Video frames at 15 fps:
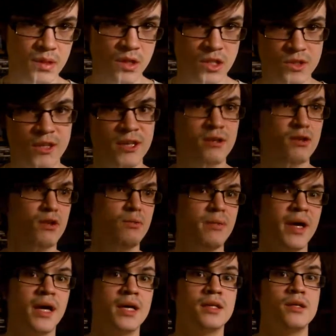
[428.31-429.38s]
A sequel
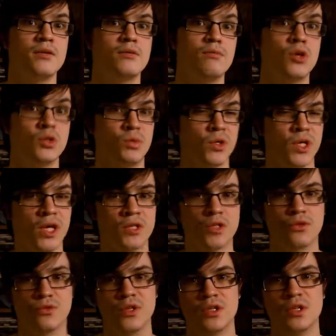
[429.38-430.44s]
made multiple years
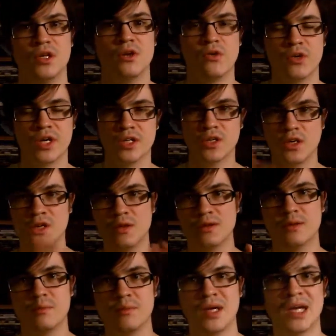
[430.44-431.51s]
after the original
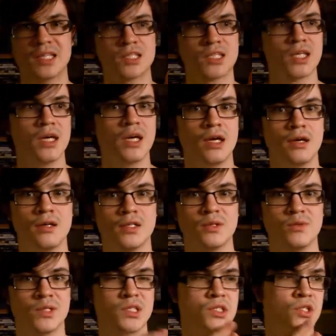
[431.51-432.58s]
Mask.
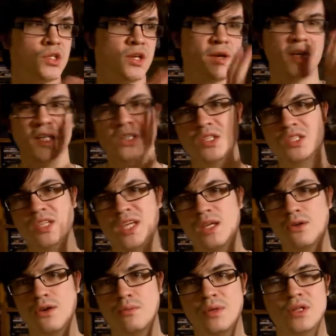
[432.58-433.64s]
We should have had a
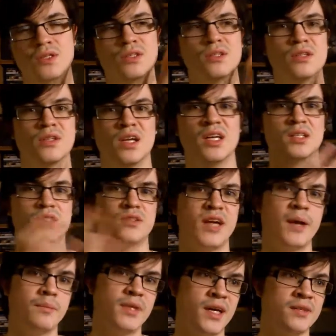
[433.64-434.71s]
sequel, but they
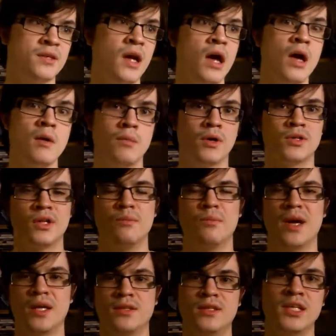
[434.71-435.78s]
scrapped that, but they
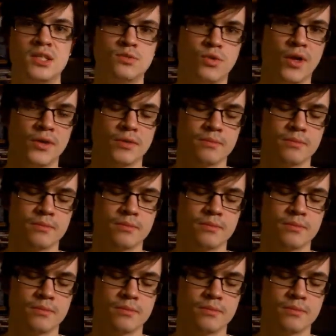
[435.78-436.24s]
made this one.